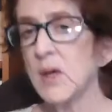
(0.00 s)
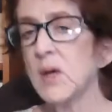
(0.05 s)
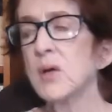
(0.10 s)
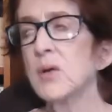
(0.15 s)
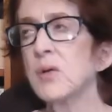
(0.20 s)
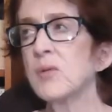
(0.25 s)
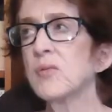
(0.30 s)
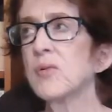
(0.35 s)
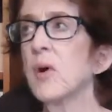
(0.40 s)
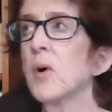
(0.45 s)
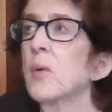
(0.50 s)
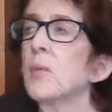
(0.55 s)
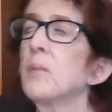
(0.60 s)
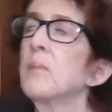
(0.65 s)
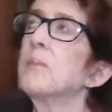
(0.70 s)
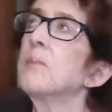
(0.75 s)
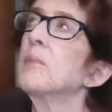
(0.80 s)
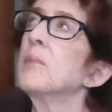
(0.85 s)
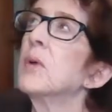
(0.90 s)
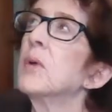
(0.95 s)

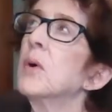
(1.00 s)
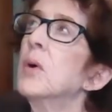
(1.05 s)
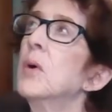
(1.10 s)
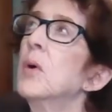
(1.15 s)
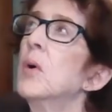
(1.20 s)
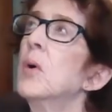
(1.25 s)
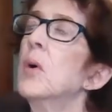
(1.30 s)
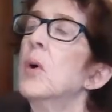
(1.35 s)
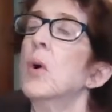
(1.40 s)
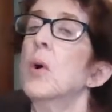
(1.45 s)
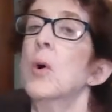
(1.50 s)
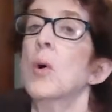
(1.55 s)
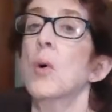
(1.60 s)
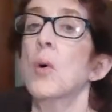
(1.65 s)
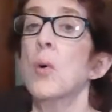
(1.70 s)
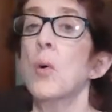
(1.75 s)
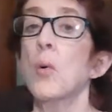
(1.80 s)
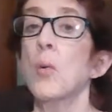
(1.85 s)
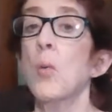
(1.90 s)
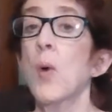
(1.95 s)
So,
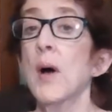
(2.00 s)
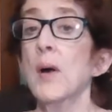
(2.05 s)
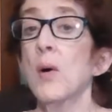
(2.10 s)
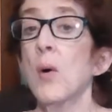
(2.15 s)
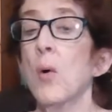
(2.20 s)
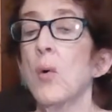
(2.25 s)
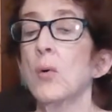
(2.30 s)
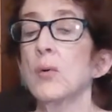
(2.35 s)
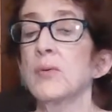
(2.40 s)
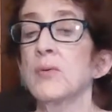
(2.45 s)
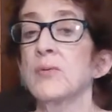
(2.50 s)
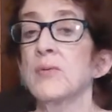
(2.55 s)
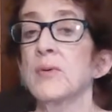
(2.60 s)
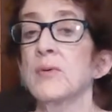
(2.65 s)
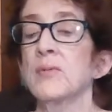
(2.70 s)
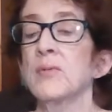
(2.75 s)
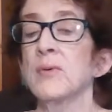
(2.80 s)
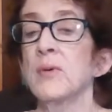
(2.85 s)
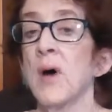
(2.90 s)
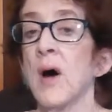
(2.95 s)
what holds
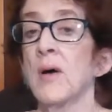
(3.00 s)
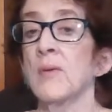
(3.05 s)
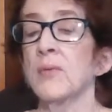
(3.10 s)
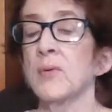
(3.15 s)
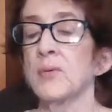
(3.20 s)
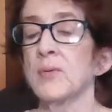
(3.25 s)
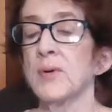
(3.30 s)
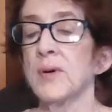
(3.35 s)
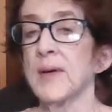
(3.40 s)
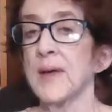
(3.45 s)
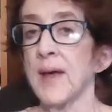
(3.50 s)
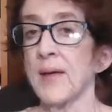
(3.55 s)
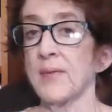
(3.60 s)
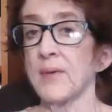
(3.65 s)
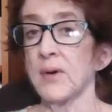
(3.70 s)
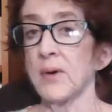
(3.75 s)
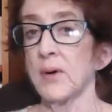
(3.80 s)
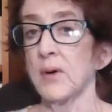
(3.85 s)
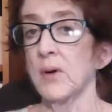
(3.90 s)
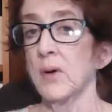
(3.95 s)
this novel
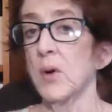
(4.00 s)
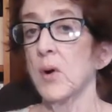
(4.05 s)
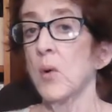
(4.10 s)
together?